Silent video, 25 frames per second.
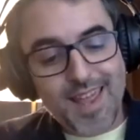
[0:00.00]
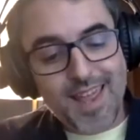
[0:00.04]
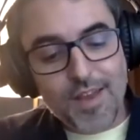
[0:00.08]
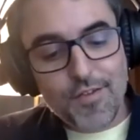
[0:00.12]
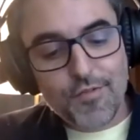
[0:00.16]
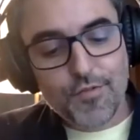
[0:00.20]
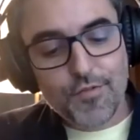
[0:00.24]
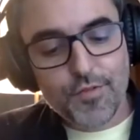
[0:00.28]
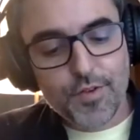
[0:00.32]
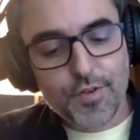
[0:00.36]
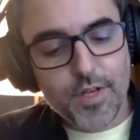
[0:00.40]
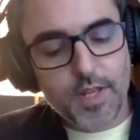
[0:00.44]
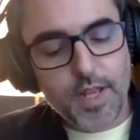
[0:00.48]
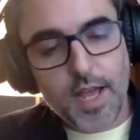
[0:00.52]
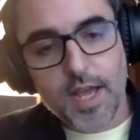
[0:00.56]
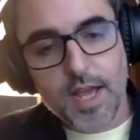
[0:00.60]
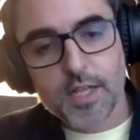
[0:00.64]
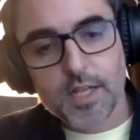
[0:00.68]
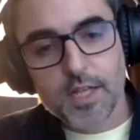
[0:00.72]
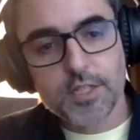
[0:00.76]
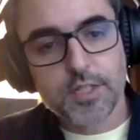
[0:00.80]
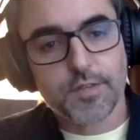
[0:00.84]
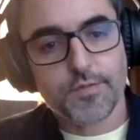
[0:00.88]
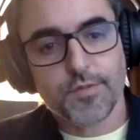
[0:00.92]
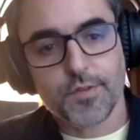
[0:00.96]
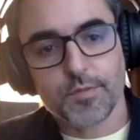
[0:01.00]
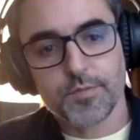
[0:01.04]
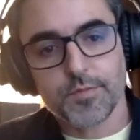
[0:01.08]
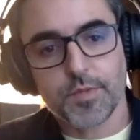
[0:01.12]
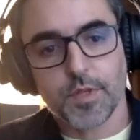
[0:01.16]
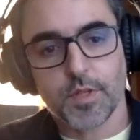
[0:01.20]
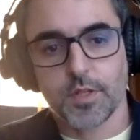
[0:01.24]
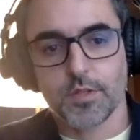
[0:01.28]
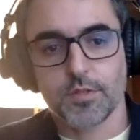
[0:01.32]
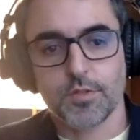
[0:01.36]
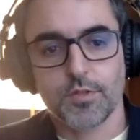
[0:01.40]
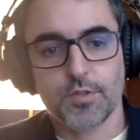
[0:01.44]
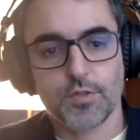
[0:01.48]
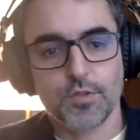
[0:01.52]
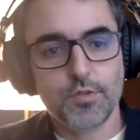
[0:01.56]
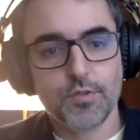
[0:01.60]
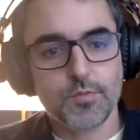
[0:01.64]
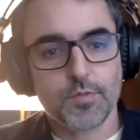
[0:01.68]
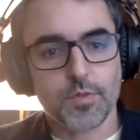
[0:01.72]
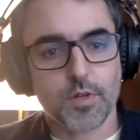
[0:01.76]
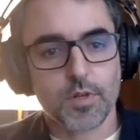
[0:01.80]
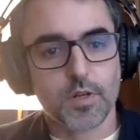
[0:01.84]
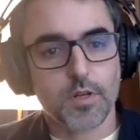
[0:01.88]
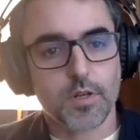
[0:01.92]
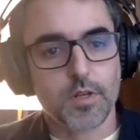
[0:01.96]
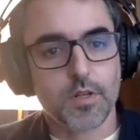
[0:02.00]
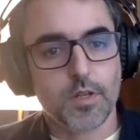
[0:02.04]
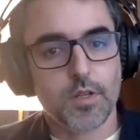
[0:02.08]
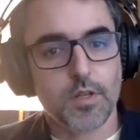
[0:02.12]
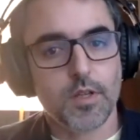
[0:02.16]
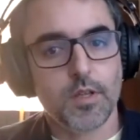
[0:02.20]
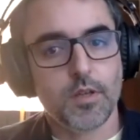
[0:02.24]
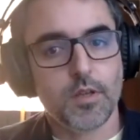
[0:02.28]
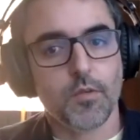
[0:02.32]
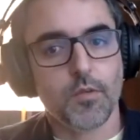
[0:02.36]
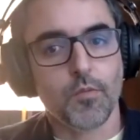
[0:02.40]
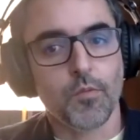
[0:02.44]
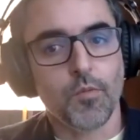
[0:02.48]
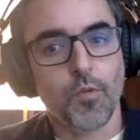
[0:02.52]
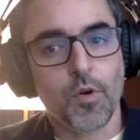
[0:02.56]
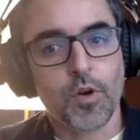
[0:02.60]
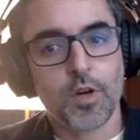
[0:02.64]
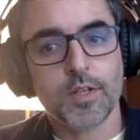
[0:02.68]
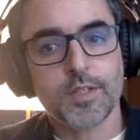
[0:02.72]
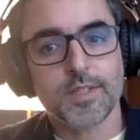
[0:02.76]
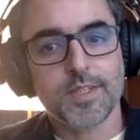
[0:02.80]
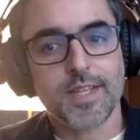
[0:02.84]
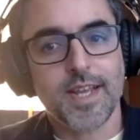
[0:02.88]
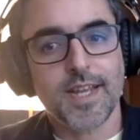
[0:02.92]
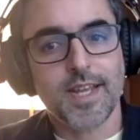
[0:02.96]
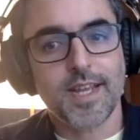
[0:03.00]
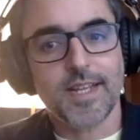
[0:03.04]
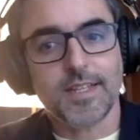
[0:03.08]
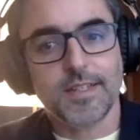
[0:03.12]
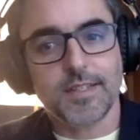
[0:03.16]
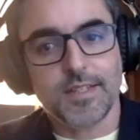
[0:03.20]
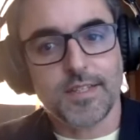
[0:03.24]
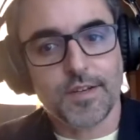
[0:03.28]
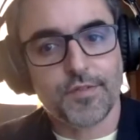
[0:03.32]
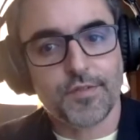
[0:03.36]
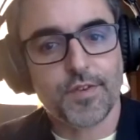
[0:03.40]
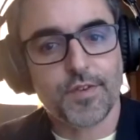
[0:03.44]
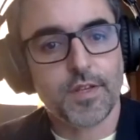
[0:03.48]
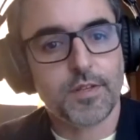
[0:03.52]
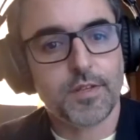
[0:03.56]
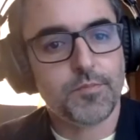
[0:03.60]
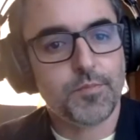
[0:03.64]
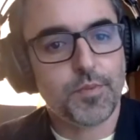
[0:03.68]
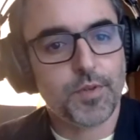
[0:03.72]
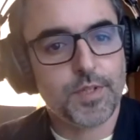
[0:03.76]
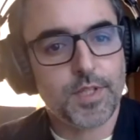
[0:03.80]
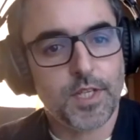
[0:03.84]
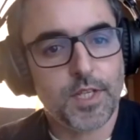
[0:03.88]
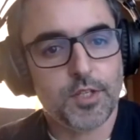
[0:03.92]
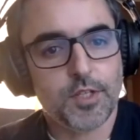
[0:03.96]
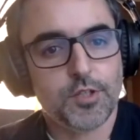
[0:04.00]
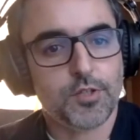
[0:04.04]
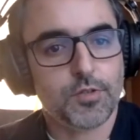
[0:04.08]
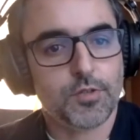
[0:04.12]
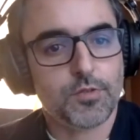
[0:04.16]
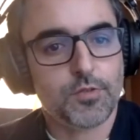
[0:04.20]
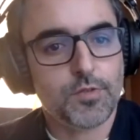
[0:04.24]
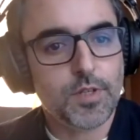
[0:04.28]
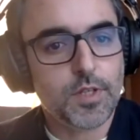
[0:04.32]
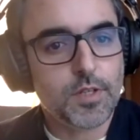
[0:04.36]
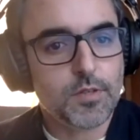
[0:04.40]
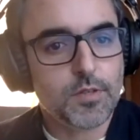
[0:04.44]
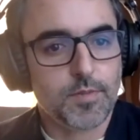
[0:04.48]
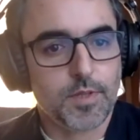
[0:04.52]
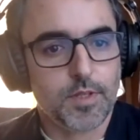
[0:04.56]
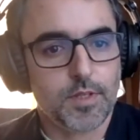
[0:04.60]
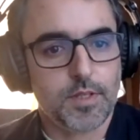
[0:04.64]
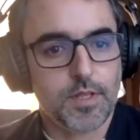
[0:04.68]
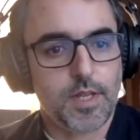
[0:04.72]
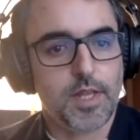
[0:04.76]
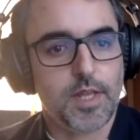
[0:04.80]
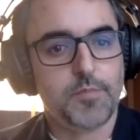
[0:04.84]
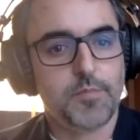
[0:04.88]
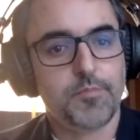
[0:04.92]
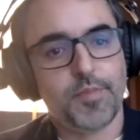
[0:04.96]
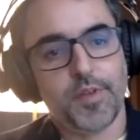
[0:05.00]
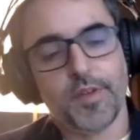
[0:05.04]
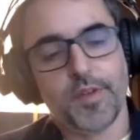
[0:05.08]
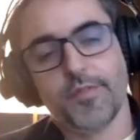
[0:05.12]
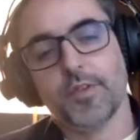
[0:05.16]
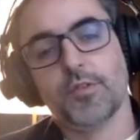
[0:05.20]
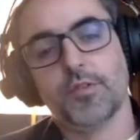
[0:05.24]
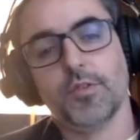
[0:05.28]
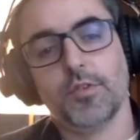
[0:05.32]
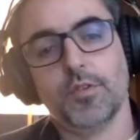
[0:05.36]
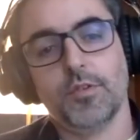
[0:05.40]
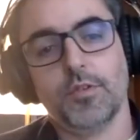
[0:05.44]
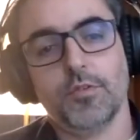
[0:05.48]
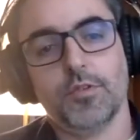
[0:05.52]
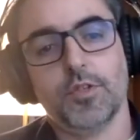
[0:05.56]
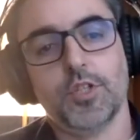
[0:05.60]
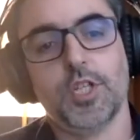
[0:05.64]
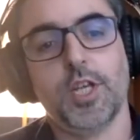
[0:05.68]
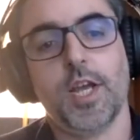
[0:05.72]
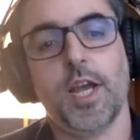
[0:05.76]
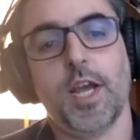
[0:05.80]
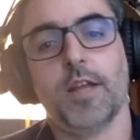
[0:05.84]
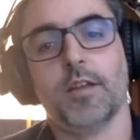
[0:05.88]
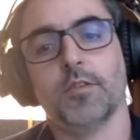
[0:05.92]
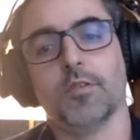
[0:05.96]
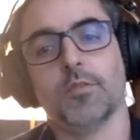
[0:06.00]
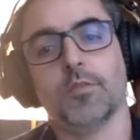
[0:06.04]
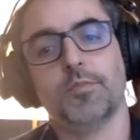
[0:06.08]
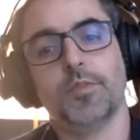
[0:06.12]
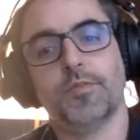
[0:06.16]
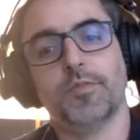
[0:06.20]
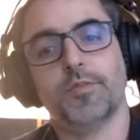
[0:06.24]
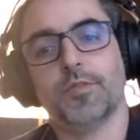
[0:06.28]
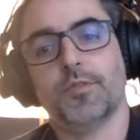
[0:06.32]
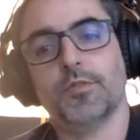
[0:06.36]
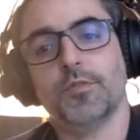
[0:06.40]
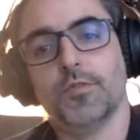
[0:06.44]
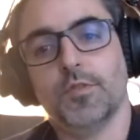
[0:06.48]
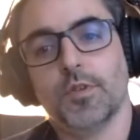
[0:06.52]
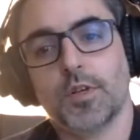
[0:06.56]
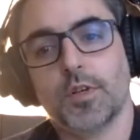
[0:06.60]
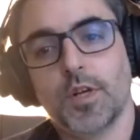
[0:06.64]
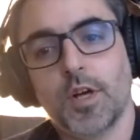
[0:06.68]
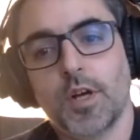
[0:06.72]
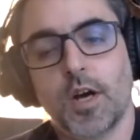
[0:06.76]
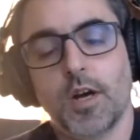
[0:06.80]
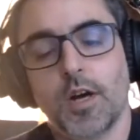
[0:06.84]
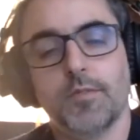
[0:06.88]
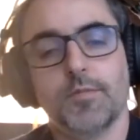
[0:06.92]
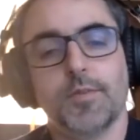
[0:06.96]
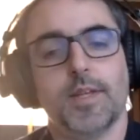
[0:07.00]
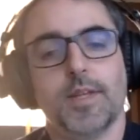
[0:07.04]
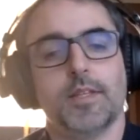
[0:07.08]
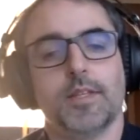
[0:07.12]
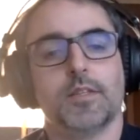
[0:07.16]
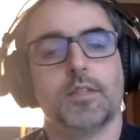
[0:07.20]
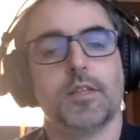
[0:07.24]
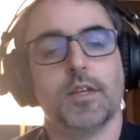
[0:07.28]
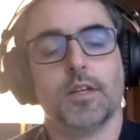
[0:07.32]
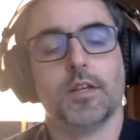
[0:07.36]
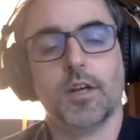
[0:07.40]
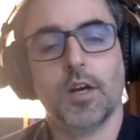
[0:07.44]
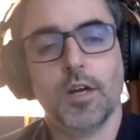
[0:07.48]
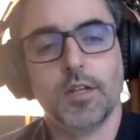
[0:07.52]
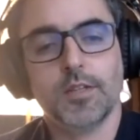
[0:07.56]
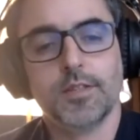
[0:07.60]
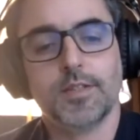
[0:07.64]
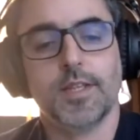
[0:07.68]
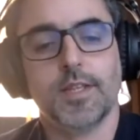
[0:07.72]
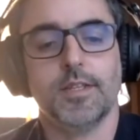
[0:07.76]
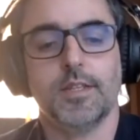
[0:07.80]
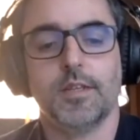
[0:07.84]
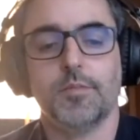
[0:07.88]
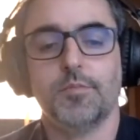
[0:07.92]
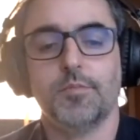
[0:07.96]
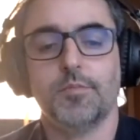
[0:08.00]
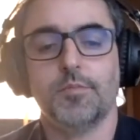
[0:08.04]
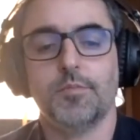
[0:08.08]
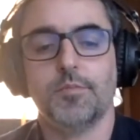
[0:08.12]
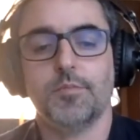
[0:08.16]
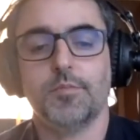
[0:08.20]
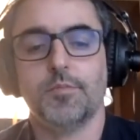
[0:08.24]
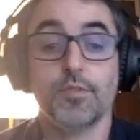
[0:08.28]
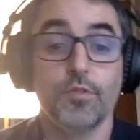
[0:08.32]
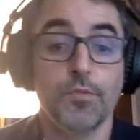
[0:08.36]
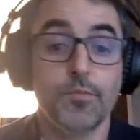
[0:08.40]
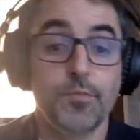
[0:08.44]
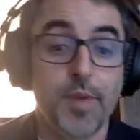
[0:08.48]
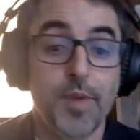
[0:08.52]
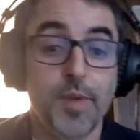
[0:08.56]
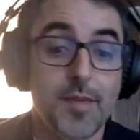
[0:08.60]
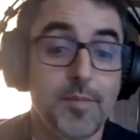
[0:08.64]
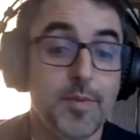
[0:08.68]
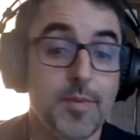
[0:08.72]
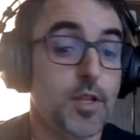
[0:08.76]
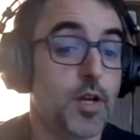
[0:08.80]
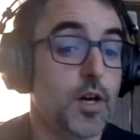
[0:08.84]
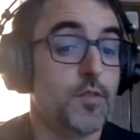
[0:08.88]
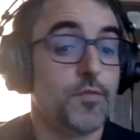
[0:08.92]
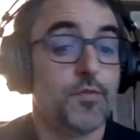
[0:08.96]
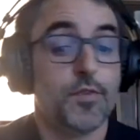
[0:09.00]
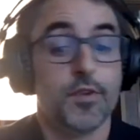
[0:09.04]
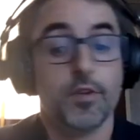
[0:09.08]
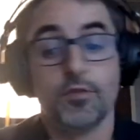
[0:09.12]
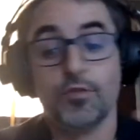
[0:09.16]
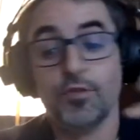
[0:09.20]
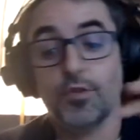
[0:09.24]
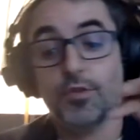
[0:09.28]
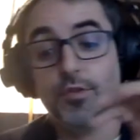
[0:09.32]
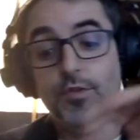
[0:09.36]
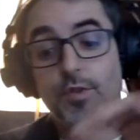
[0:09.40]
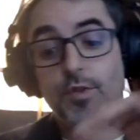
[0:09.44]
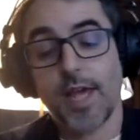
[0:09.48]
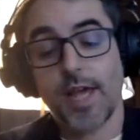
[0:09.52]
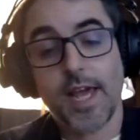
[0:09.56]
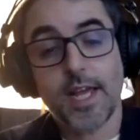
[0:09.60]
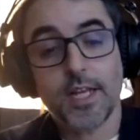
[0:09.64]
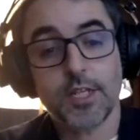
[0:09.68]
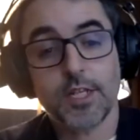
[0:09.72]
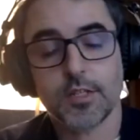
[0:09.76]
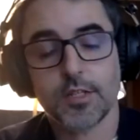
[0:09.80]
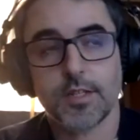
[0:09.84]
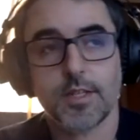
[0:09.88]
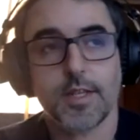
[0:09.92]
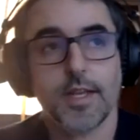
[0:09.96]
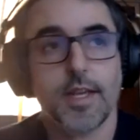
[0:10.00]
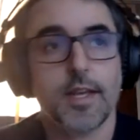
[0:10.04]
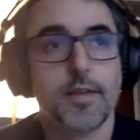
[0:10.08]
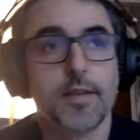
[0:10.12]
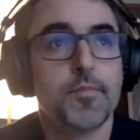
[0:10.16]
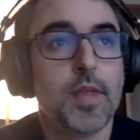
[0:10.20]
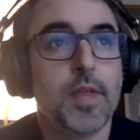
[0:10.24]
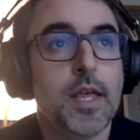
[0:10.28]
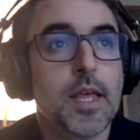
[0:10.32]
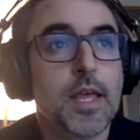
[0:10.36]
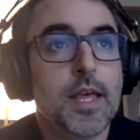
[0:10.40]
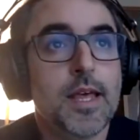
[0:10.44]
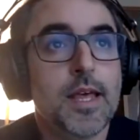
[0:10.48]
Every action from the consumer warrants a different potential treatment, a pivot to a new channel, a pivot to a new content, a pivot to a new payment offer, to a new agent name.